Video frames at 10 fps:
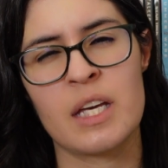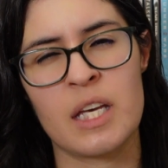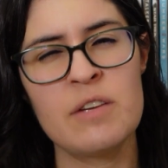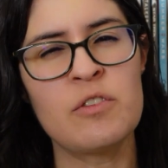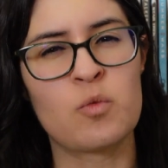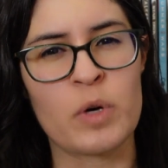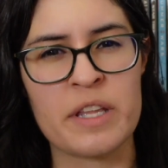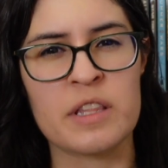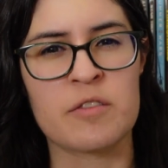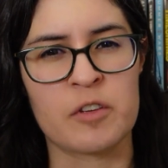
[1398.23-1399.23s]
Even
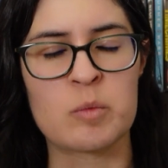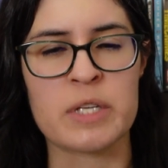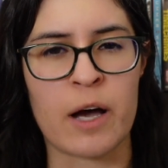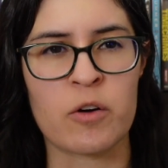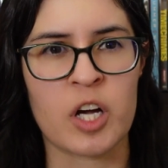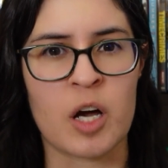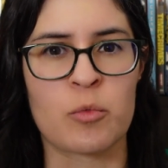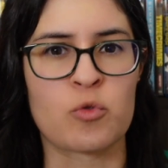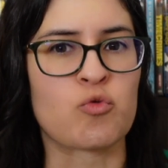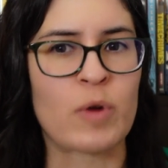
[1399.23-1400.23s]
with the film's
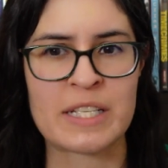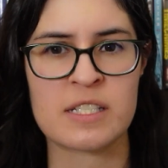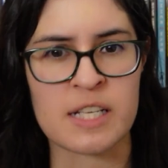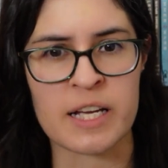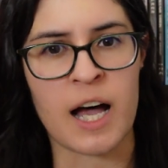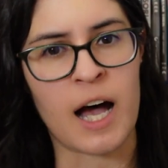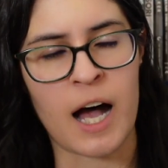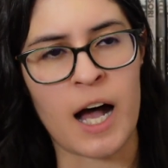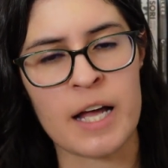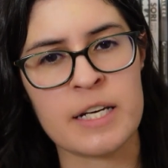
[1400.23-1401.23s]
outcome resting
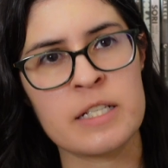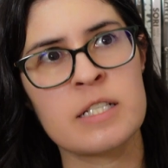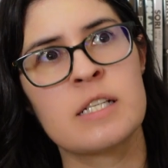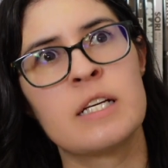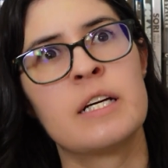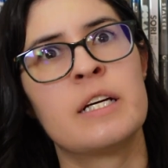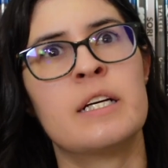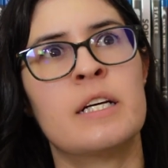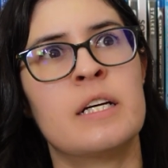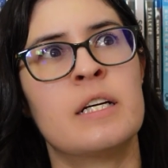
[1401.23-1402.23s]
on
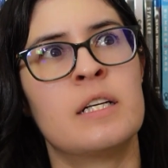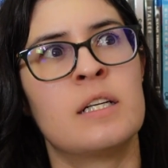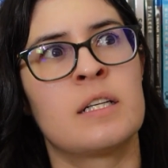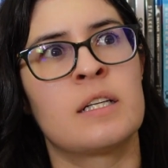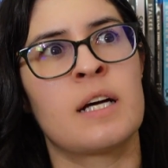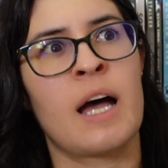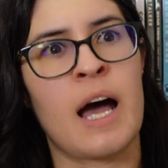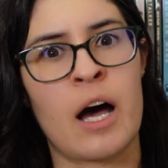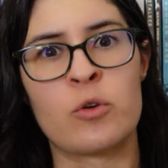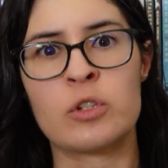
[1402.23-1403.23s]

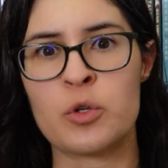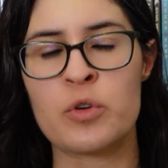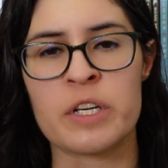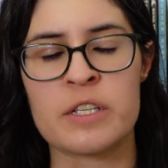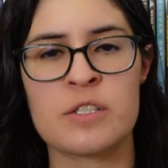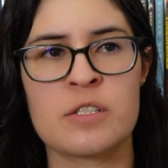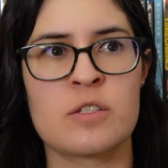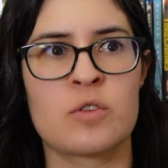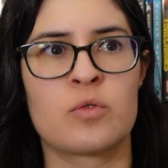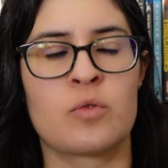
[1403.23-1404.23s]
how
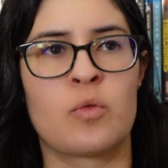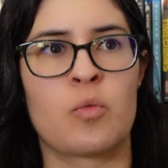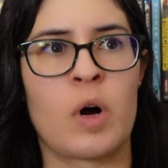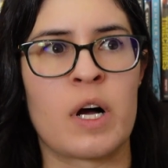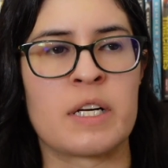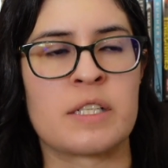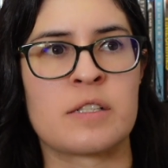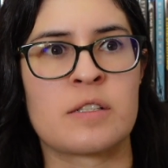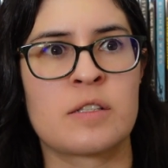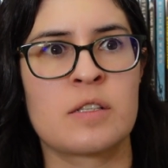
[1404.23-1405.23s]
Lucas
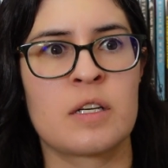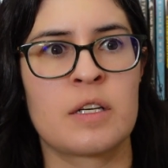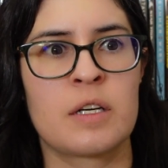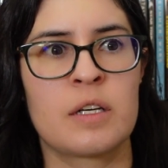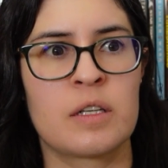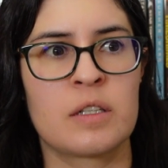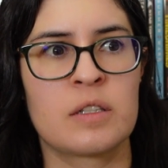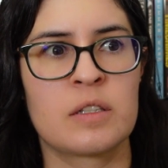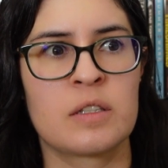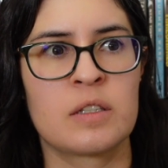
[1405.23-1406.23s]
was
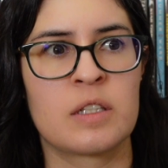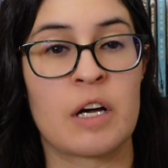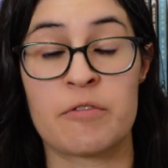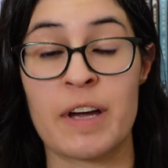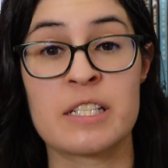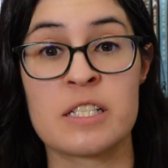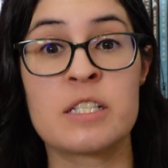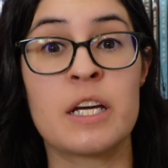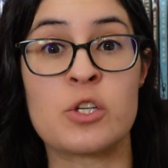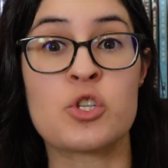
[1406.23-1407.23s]

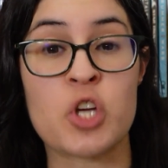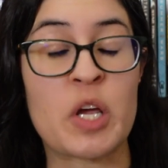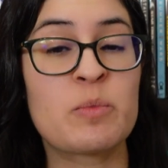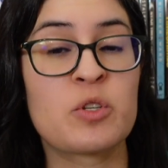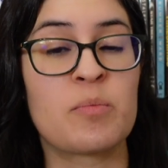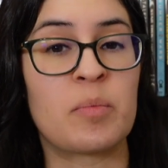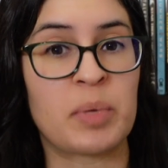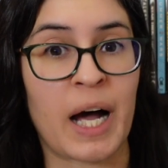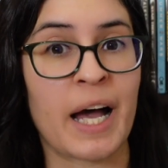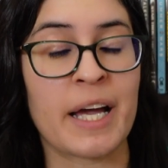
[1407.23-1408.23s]
affected and shaped
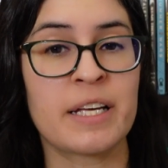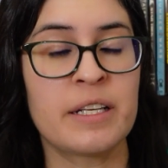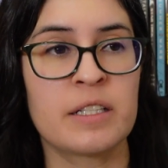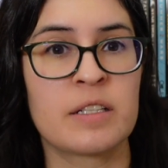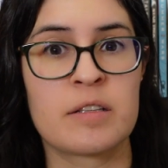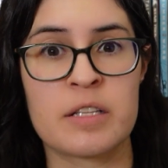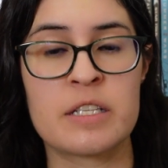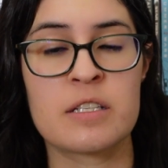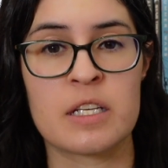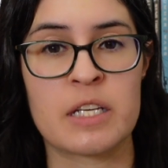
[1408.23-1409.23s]
by
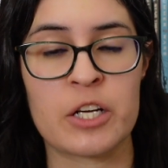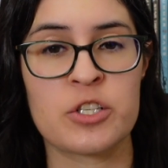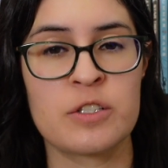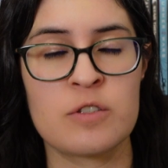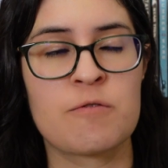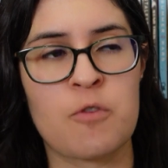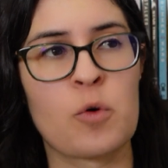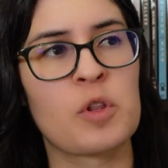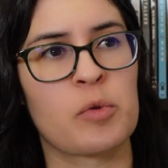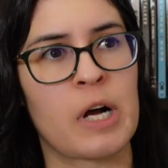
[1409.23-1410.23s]
these connections
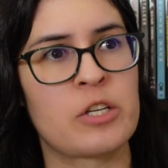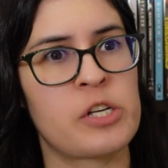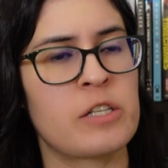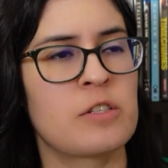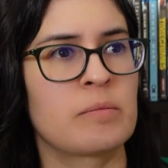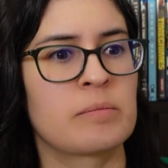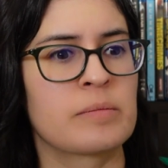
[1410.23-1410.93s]
for the project,